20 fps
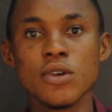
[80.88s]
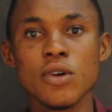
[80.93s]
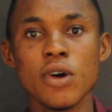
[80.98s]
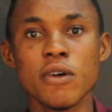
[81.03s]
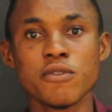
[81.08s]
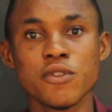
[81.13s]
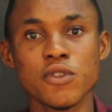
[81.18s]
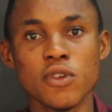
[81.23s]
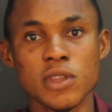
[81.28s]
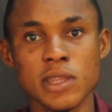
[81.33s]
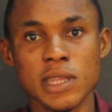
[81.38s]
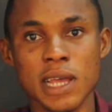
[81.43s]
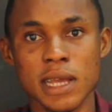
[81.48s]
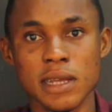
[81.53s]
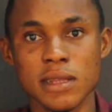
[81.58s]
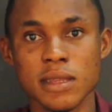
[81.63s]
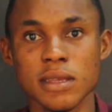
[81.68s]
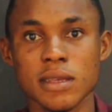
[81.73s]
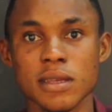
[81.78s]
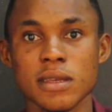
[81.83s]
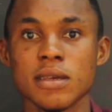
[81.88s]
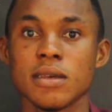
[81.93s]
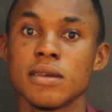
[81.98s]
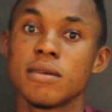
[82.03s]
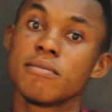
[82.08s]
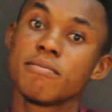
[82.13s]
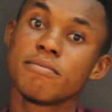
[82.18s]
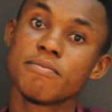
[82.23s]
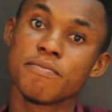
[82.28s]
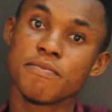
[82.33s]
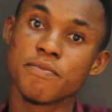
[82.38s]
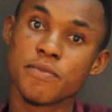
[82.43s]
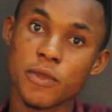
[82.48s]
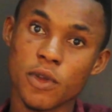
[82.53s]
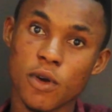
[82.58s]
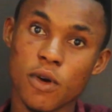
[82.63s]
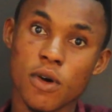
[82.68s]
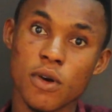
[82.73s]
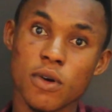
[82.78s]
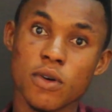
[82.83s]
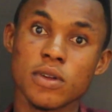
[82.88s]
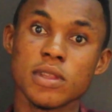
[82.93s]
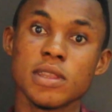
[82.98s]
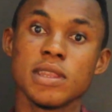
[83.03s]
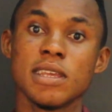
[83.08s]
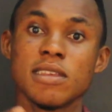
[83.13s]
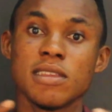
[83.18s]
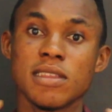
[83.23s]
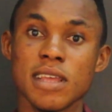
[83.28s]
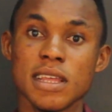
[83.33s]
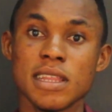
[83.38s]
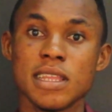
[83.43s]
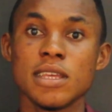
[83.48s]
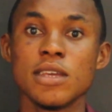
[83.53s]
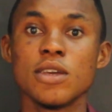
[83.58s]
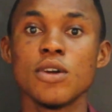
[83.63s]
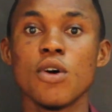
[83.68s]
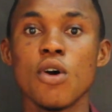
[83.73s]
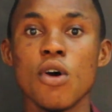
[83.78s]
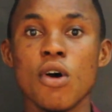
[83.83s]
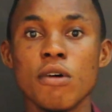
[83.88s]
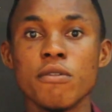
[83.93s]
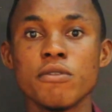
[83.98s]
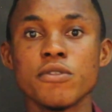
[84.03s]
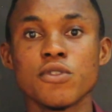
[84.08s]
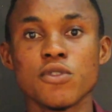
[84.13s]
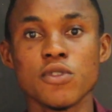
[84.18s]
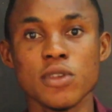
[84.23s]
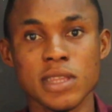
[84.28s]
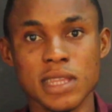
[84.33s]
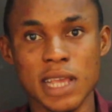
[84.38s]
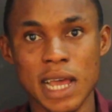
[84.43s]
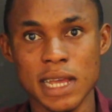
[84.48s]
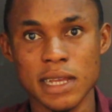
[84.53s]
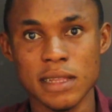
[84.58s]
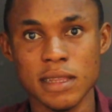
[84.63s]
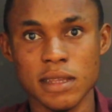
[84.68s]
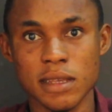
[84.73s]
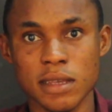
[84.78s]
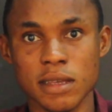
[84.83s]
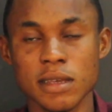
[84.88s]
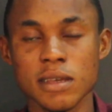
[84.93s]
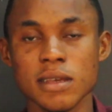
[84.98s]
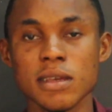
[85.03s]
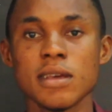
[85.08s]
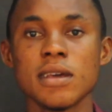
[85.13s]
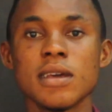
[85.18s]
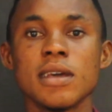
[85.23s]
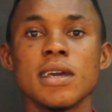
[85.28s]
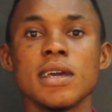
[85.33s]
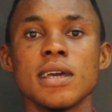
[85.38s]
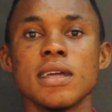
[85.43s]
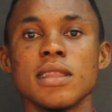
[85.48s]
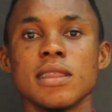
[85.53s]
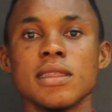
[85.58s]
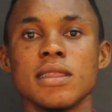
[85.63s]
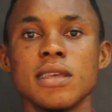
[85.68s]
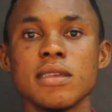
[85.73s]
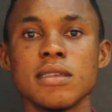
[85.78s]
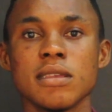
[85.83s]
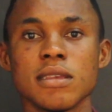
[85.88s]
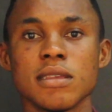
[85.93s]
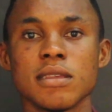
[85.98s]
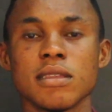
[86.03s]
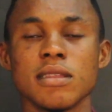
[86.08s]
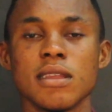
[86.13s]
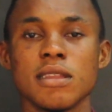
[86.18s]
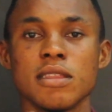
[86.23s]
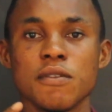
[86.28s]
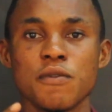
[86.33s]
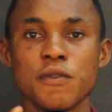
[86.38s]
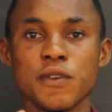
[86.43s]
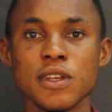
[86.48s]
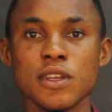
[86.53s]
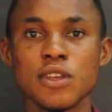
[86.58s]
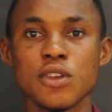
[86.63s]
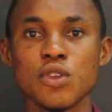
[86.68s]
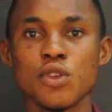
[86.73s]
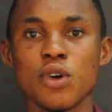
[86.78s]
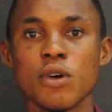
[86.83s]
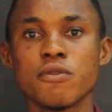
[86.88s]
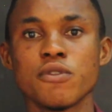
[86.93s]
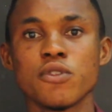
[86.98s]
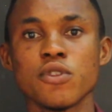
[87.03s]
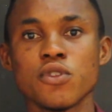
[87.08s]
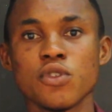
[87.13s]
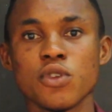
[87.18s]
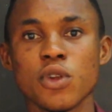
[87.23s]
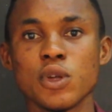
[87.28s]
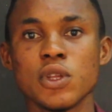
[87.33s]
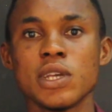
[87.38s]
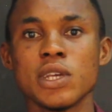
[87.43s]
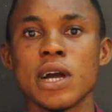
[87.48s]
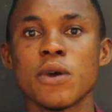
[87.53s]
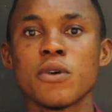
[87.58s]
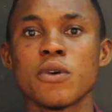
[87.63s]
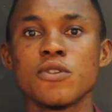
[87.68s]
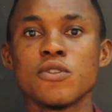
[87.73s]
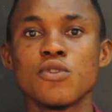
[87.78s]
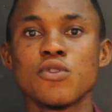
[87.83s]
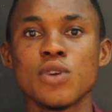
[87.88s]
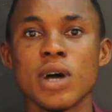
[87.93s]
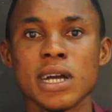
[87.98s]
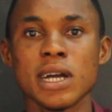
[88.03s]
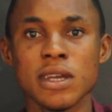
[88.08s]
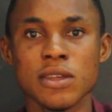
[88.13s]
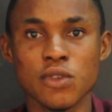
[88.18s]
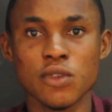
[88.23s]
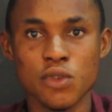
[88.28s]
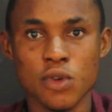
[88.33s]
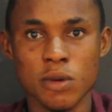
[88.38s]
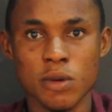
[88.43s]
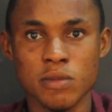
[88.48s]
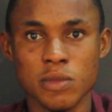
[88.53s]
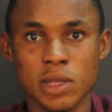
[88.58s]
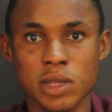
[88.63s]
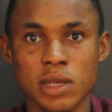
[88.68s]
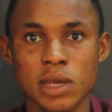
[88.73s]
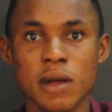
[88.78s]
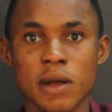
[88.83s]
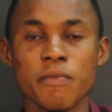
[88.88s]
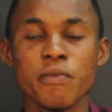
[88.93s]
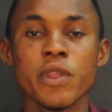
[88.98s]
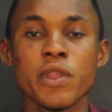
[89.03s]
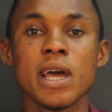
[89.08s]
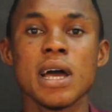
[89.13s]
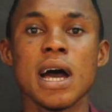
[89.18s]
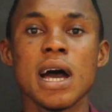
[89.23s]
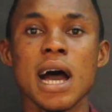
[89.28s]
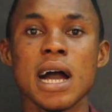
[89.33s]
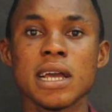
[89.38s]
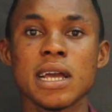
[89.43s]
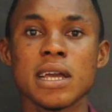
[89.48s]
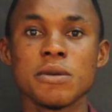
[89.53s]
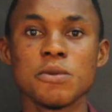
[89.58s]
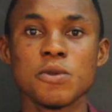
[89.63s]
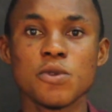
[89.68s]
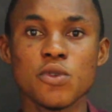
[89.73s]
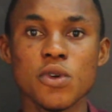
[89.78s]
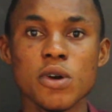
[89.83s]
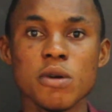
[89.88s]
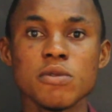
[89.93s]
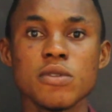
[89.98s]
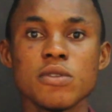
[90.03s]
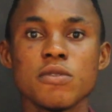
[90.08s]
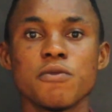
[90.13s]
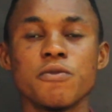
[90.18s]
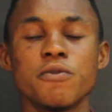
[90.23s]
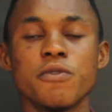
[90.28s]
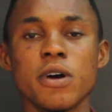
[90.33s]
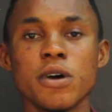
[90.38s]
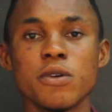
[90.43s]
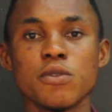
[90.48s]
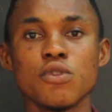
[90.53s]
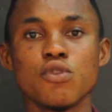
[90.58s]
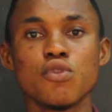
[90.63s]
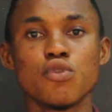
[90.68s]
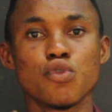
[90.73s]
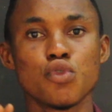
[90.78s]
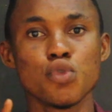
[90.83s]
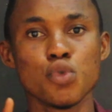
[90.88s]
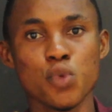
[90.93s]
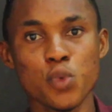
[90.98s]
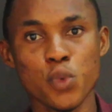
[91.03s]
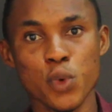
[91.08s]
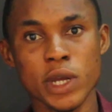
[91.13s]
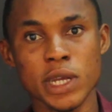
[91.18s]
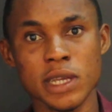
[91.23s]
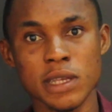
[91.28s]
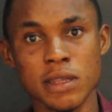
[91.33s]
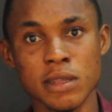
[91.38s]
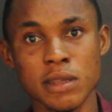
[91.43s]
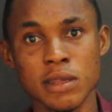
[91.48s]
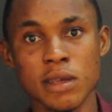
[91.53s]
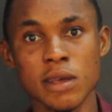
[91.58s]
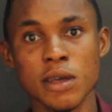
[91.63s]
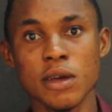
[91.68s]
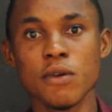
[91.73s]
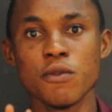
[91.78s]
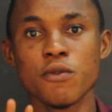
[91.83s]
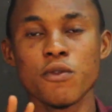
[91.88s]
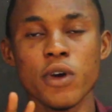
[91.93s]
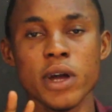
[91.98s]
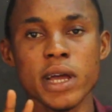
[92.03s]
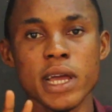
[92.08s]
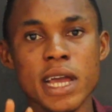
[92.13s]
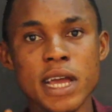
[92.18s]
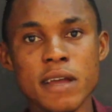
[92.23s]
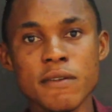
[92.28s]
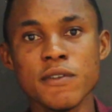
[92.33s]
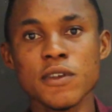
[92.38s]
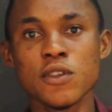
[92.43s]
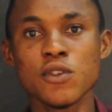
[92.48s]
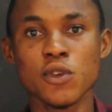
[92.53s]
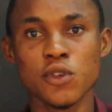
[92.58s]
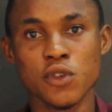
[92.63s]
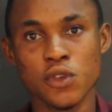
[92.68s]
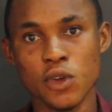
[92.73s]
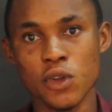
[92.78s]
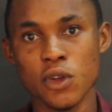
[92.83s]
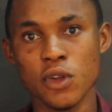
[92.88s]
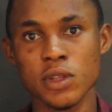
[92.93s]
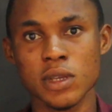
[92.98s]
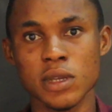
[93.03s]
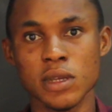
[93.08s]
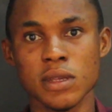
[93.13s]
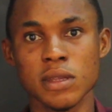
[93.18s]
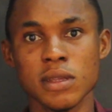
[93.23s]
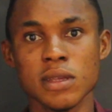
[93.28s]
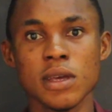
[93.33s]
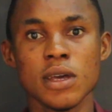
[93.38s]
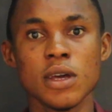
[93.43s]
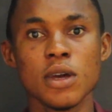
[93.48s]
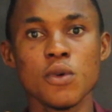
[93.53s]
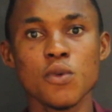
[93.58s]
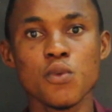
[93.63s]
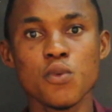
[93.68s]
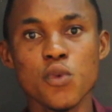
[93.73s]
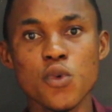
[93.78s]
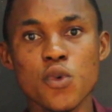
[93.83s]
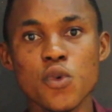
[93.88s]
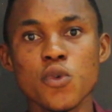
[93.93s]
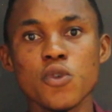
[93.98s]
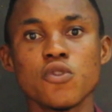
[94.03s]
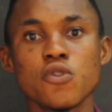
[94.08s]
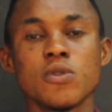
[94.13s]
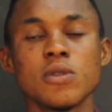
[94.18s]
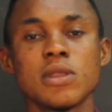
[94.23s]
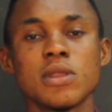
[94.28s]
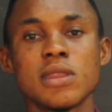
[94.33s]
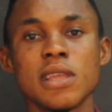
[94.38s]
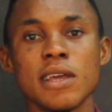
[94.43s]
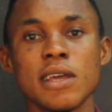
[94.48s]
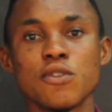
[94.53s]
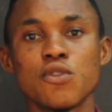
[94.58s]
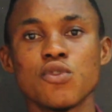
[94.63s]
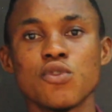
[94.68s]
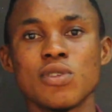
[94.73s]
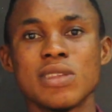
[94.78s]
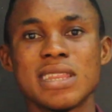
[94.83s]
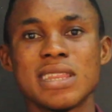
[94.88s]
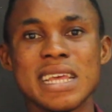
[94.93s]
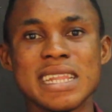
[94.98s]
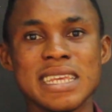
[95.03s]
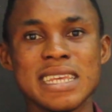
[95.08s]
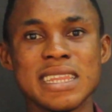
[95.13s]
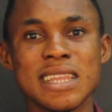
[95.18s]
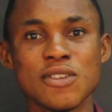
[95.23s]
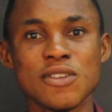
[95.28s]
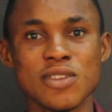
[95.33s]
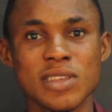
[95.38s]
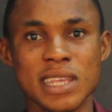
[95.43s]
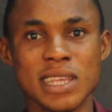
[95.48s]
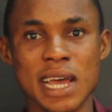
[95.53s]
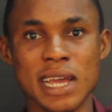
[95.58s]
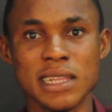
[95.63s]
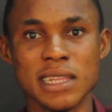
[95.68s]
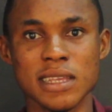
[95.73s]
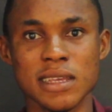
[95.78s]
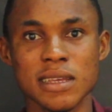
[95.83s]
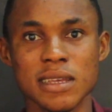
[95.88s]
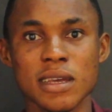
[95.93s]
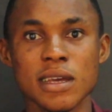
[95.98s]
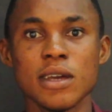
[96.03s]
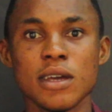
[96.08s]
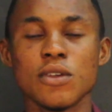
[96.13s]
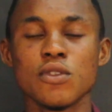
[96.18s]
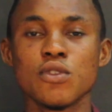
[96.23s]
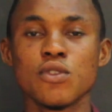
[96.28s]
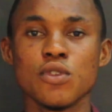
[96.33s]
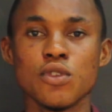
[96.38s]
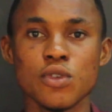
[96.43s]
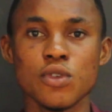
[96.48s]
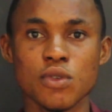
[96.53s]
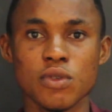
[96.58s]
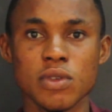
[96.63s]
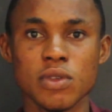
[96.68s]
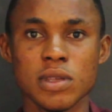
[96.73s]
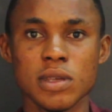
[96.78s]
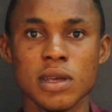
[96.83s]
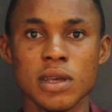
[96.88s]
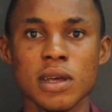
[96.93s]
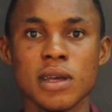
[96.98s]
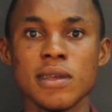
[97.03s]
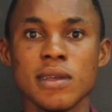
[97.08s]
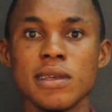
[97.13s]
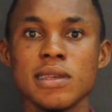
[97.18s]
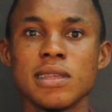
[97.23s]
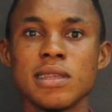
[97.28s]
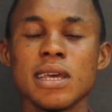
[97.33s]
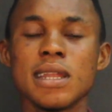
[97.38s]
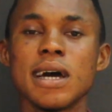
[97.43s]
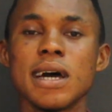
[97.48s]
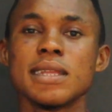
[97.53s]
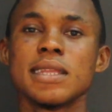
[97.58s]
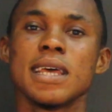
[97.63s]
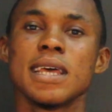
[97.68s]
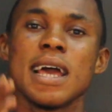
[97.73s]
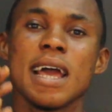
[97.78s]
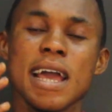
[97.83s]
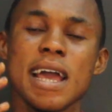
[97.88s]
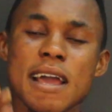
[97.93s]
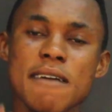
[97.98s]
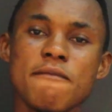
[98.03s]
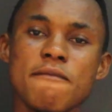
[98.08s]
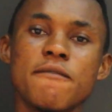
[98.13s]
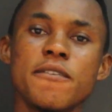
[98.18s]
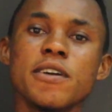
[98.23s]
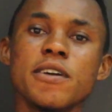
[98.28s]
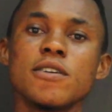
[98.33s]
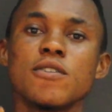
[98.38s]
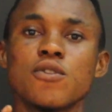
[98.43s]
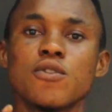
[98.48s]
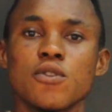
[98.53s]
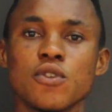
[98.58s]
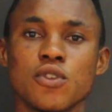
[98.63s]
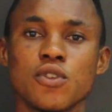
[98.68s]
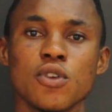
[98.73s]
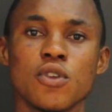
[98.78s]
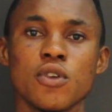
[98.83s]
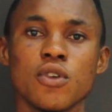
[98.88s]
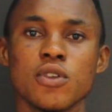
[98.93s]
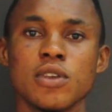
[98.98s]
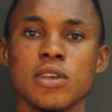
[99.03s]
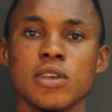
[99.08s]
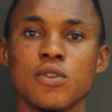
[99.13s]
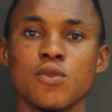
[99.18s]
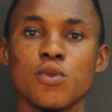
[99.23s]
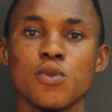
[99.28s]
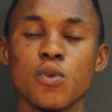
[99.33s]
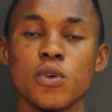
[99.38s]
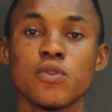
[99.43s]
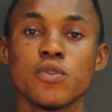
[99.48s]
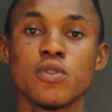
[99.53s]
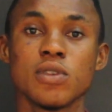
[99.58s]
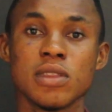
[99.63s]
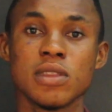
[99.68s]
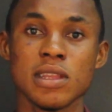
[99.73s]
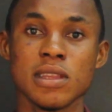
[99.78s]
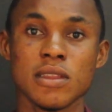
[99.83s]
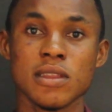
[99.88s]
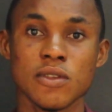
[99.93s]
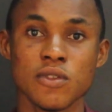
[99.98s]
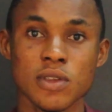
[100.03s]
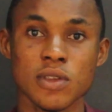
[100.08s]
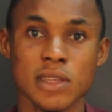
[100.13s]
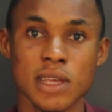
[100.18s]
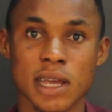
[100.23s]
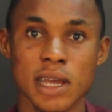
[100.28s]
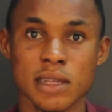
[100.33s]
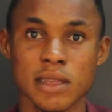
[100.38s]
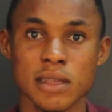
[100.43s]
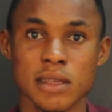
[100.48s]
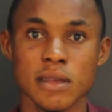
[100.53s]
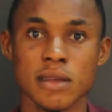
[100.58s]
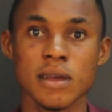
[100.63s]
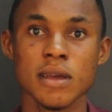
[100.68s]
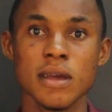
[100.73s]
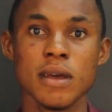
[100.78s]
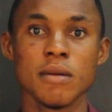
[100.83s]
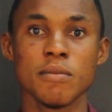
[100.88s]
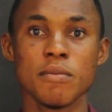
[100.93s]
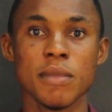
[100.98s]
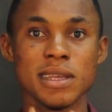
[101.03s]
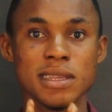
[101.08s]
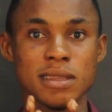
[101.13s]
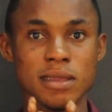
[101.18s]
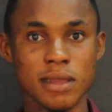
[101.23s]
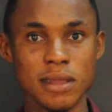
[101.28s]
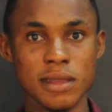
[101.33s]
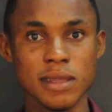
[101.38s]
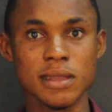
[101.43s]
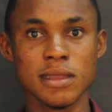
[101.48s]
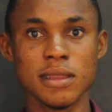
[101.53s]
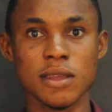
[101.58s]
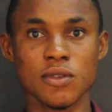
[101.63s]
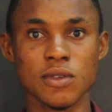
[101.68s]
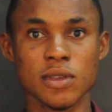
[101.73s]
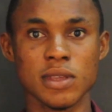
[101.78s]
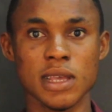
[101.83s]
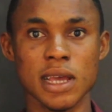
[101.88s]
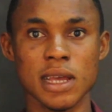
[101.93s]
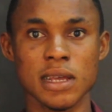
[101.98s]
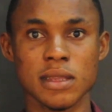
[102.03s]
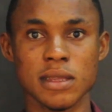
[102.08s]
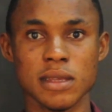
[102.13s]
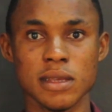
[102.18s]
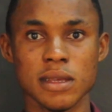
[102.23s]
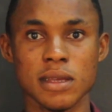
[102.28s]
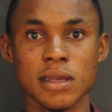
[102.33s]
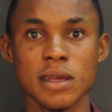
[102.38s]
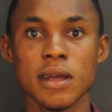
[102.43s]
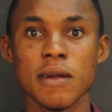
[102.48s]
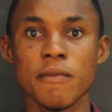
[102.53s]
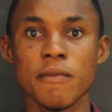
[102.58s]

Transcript: of society or the study of society. This is the definition of sociology according to August Comte. August Comte found two ways for every sociologist who tends to study the society to use. He said that every sociologist who wants to study the society must study the society